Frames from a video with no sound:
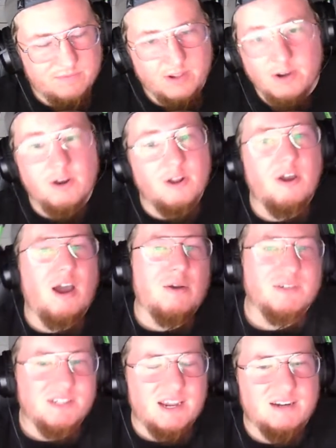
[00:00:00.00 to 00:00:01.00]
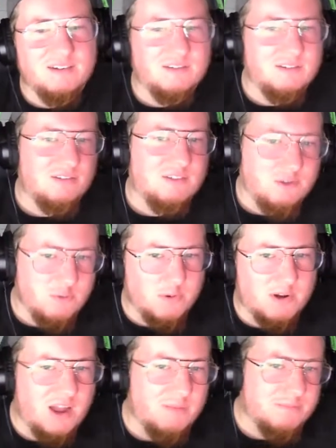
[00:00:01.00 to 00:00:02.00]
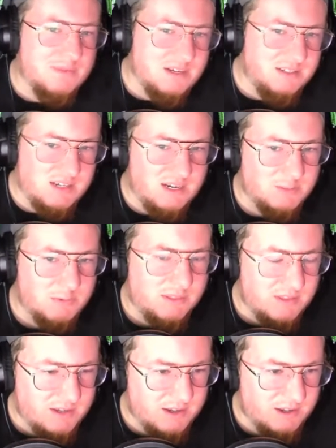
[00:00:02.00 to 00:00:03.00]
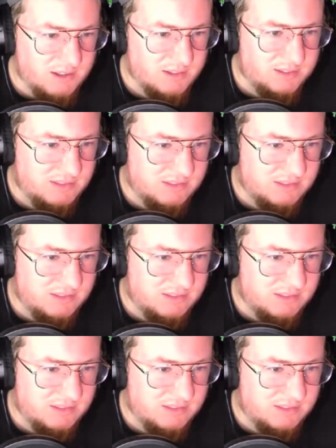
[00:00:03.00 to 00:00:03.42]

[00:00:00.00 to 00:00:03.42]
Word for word: No. I was saying the Cooper Kupp. He's with the.